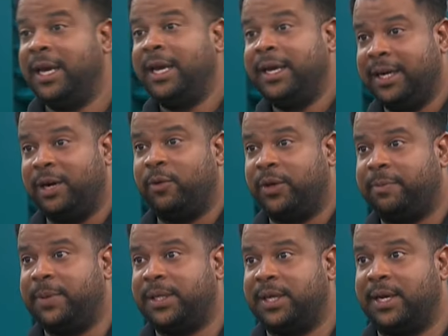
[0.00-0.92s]
here with
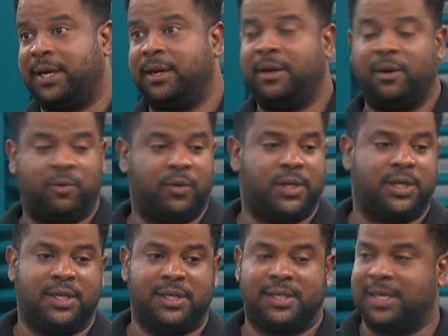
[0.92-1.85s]
me today, which
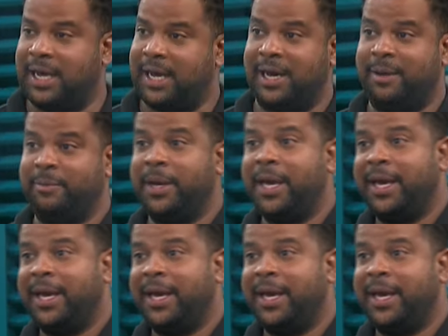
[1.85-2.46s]
is um,